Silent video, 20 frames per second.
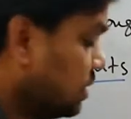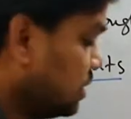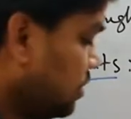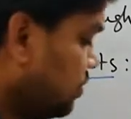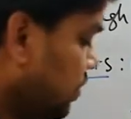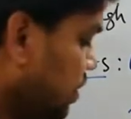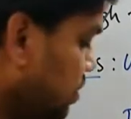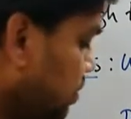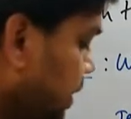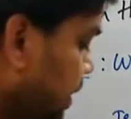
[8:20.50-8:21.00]

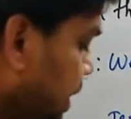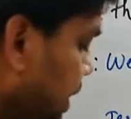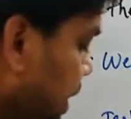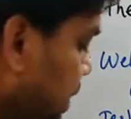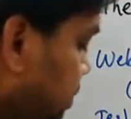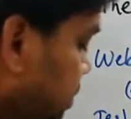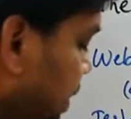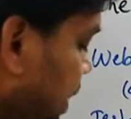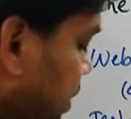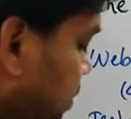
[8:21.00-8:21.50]
will be d
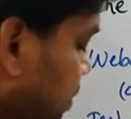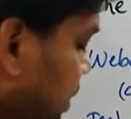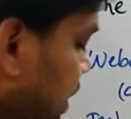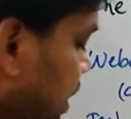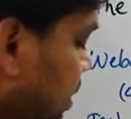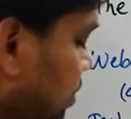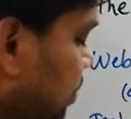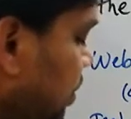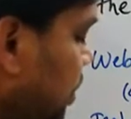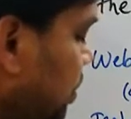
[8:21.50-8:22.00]
pi b
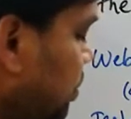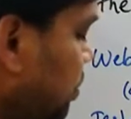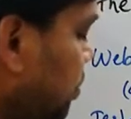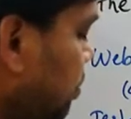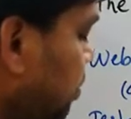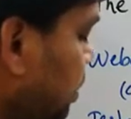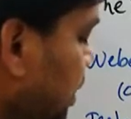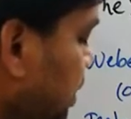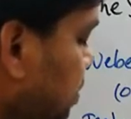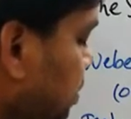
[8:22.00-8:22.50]
equal to
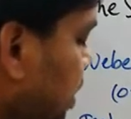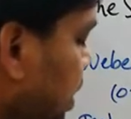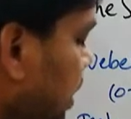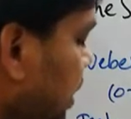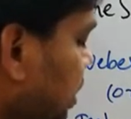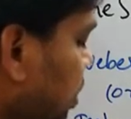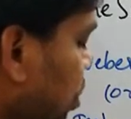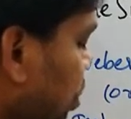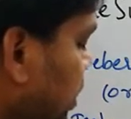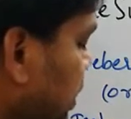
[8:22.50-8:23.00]
b bar
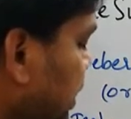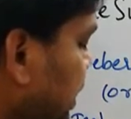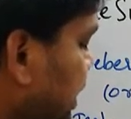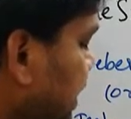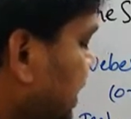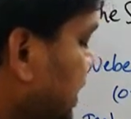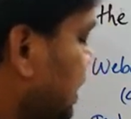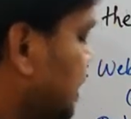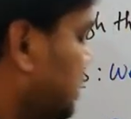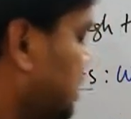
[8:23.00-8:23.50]
dot
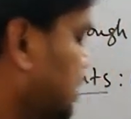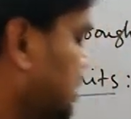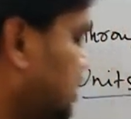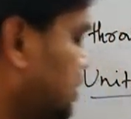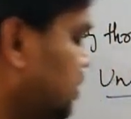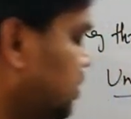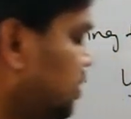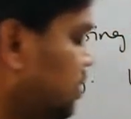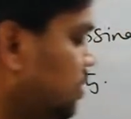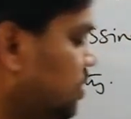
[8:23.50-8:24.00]
ds.
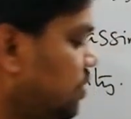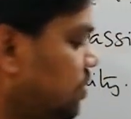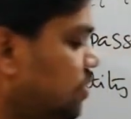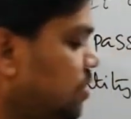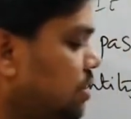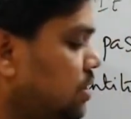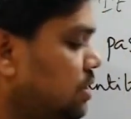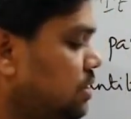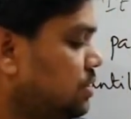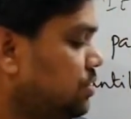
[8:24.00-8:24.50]

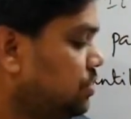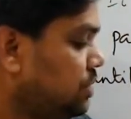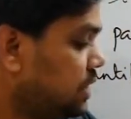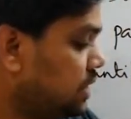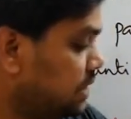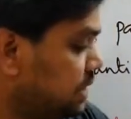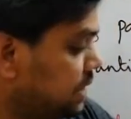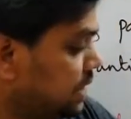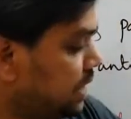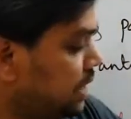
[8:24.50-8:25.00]
So
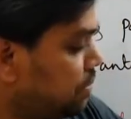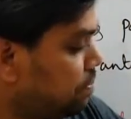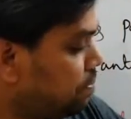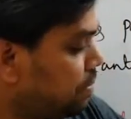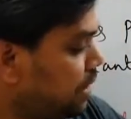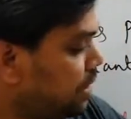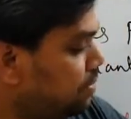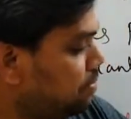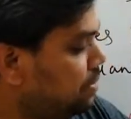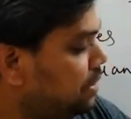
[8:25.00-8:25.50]
this d
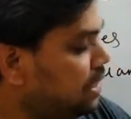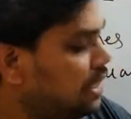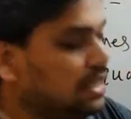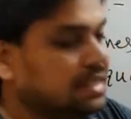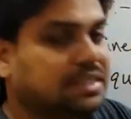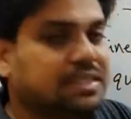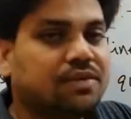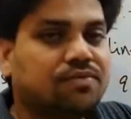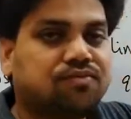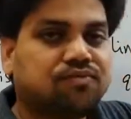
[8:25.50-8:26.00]
pi b is
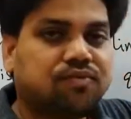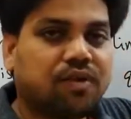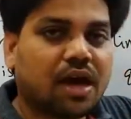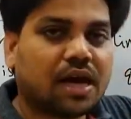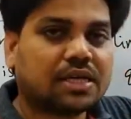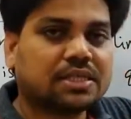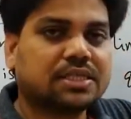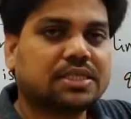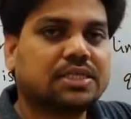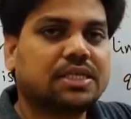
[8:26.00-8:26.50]
the
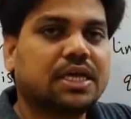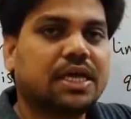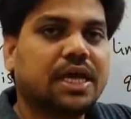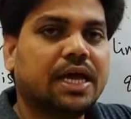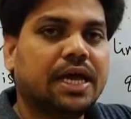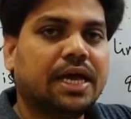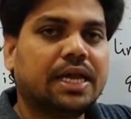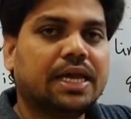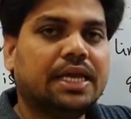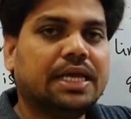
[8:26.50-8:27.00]
flux
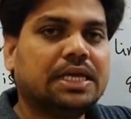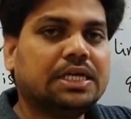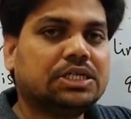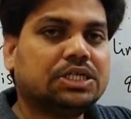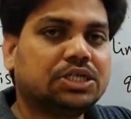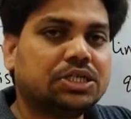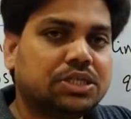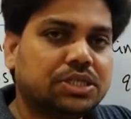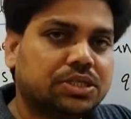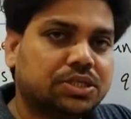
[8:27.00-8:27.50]
linked
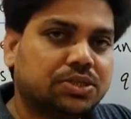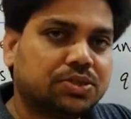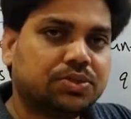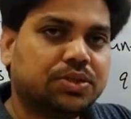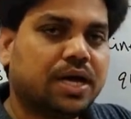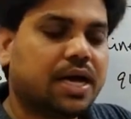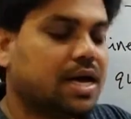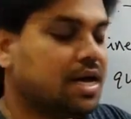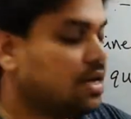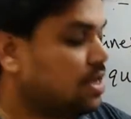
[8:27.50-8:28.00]
to
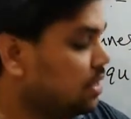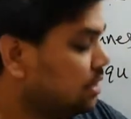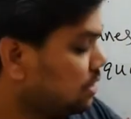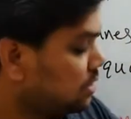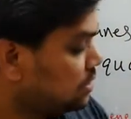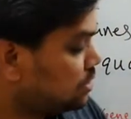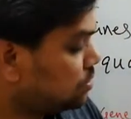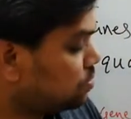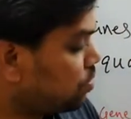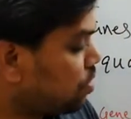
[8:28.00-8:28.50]
the
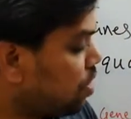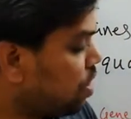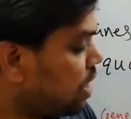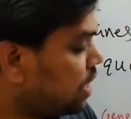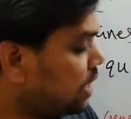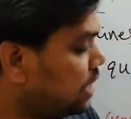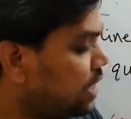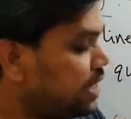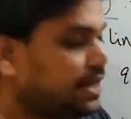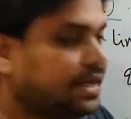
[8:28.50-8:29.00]
small
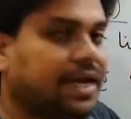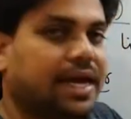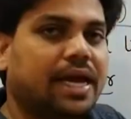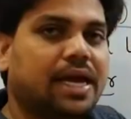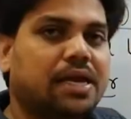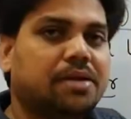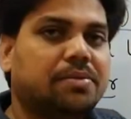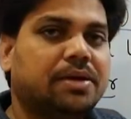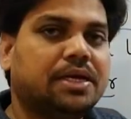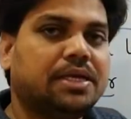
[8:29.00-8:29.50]
area
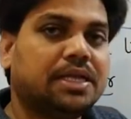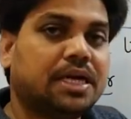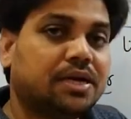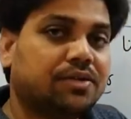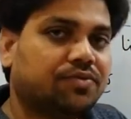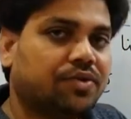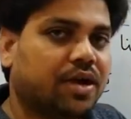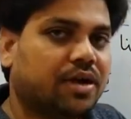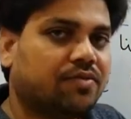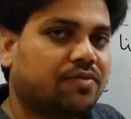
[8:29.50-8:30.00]
element that
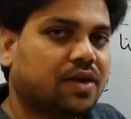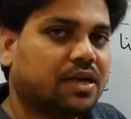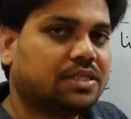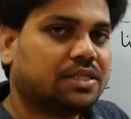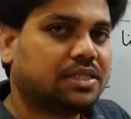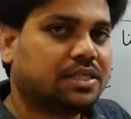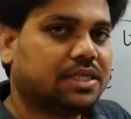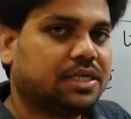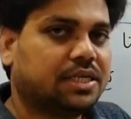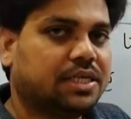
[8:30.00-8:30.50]
we have
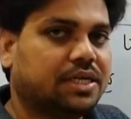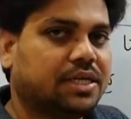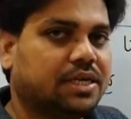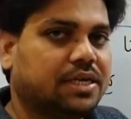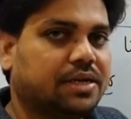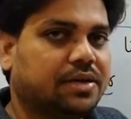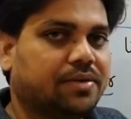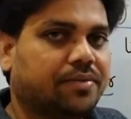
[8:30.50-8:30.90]
considered here.